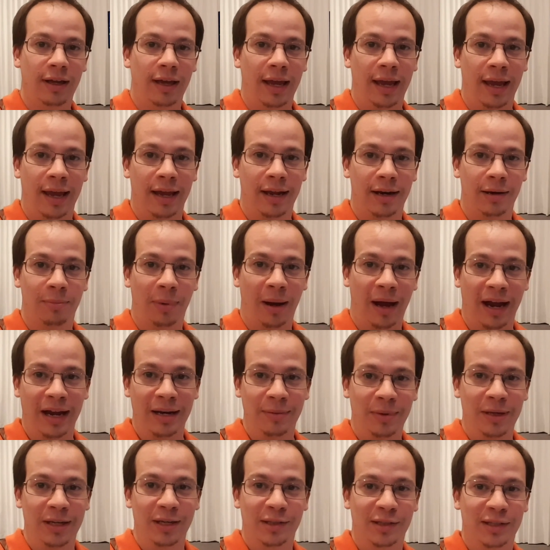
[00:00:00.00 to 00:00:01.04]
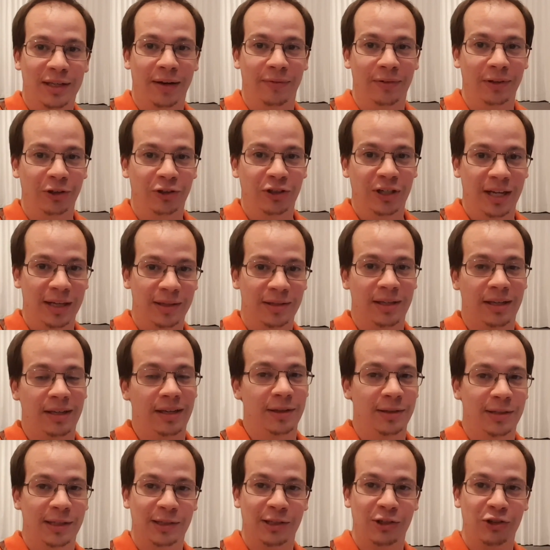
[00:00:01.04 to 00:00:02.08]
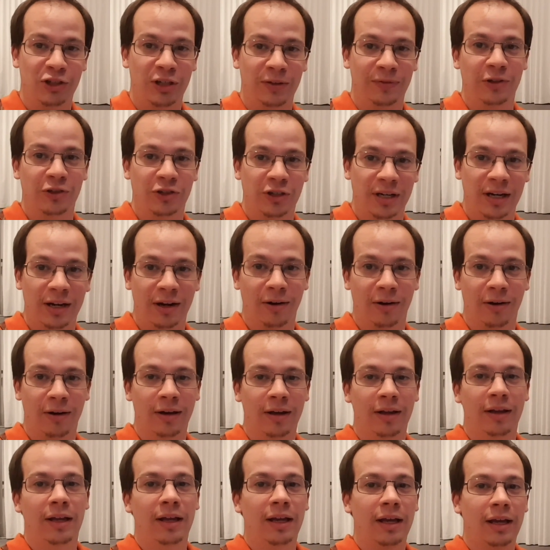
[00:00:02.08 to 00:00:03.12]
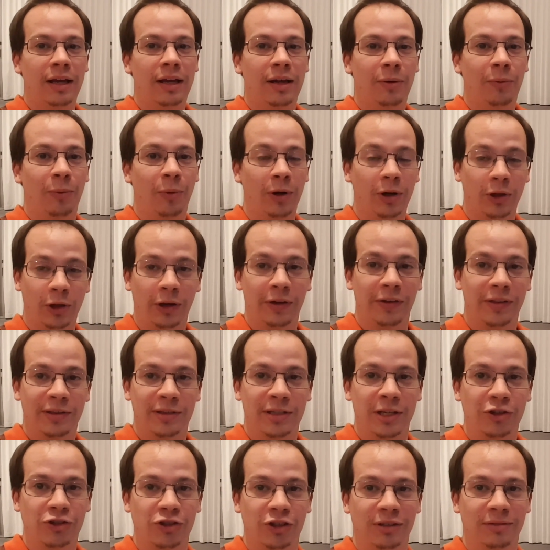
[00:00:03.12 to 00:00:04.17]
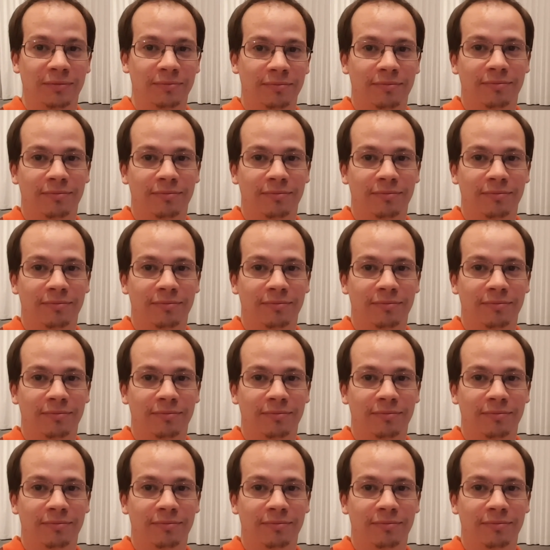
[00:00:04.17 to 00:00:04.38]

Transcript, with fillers: And behind me is Kevin Luchansky, Assistant Chief Engineer. We're gonna look at this engine.